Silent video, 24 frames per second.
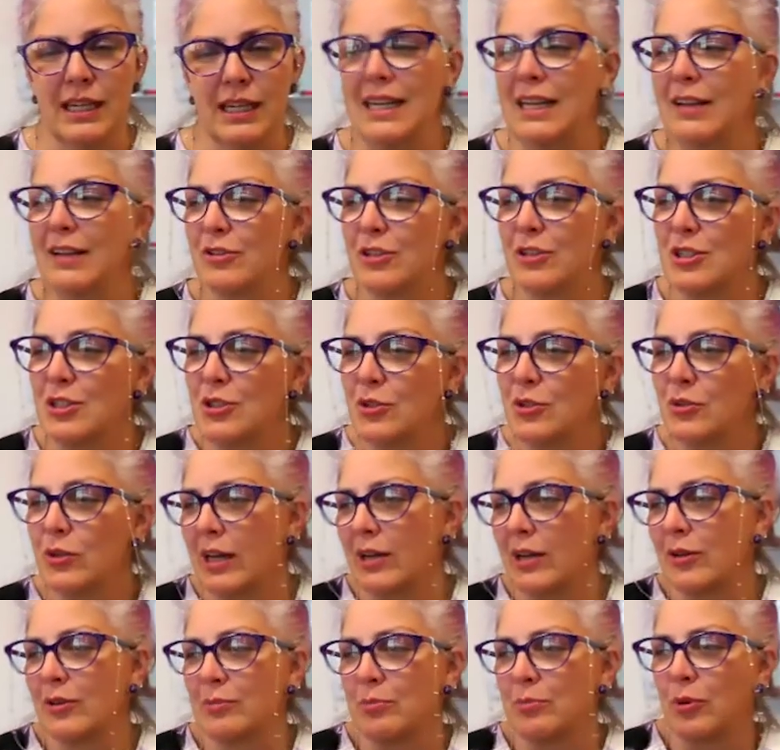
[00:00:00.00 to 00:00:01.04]
never knew
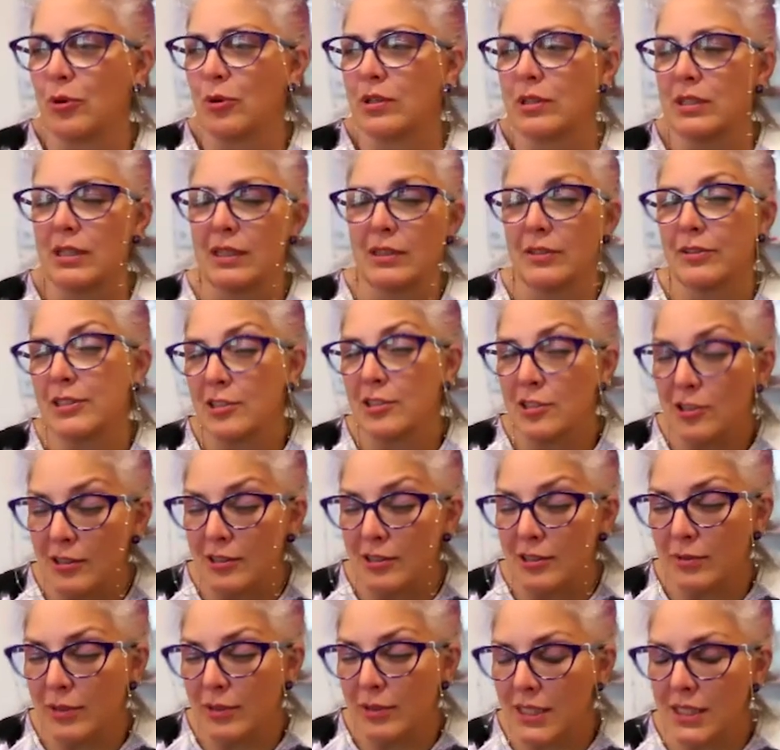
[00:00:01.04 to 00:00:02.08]
how important health
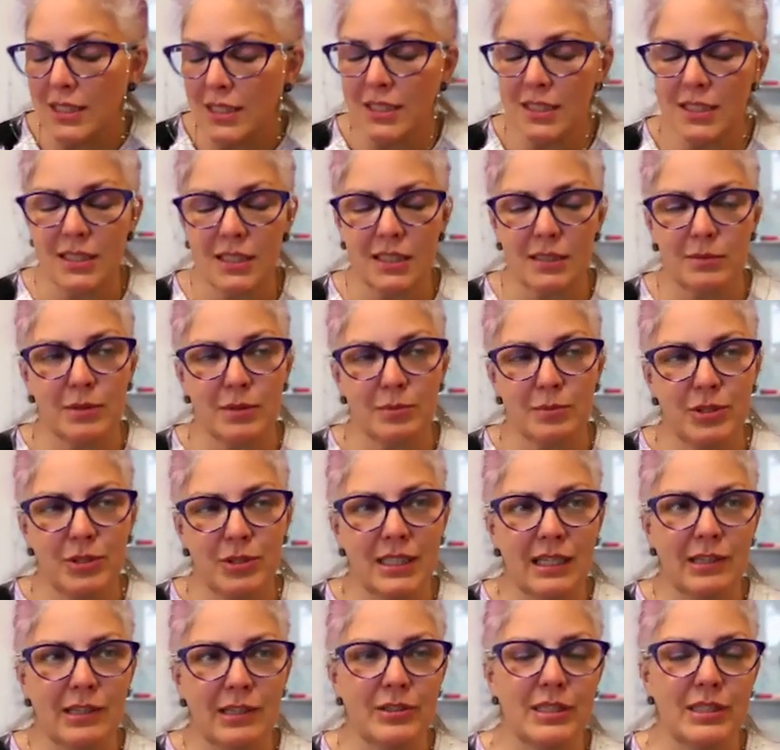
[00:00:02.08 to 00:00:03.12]
insurance was. I'm a pretty
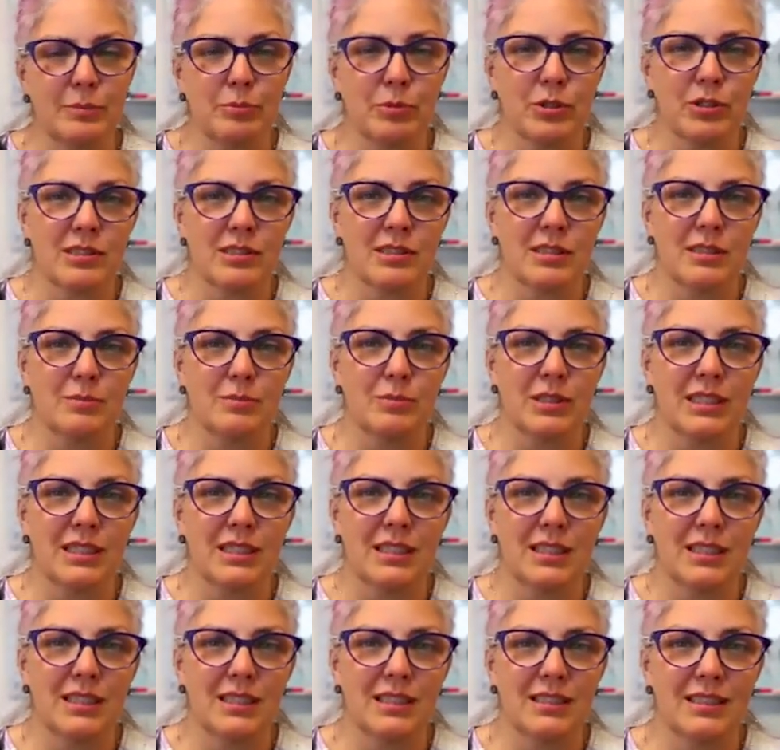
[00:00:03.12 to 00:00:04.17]
healthy person, but,
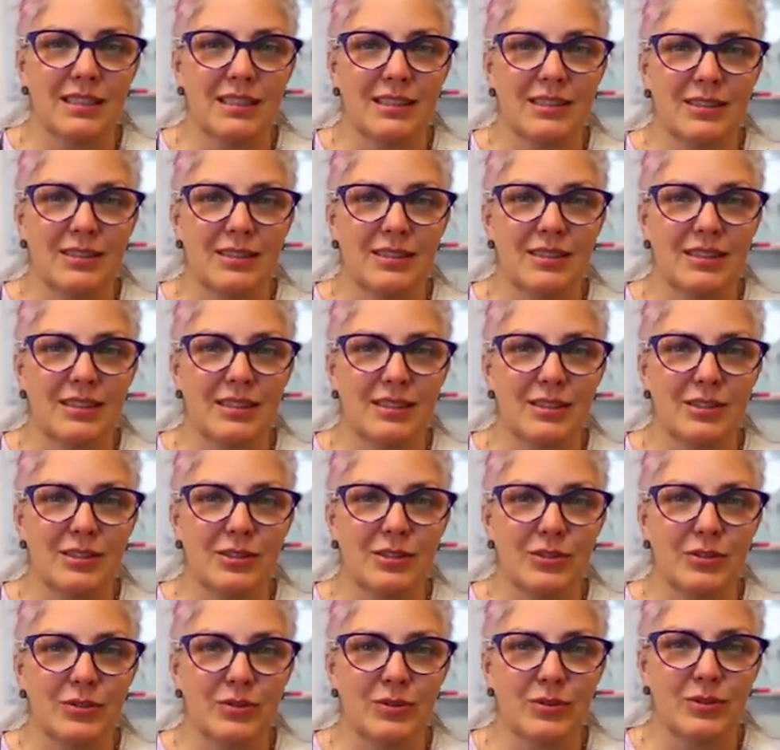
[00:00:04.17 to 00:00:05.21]

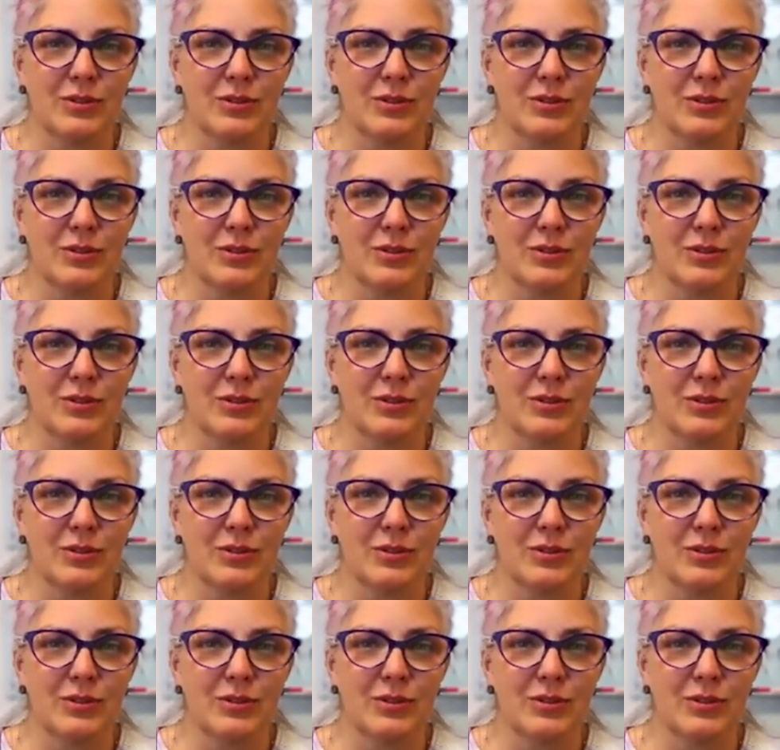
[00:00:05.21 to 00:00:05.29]
who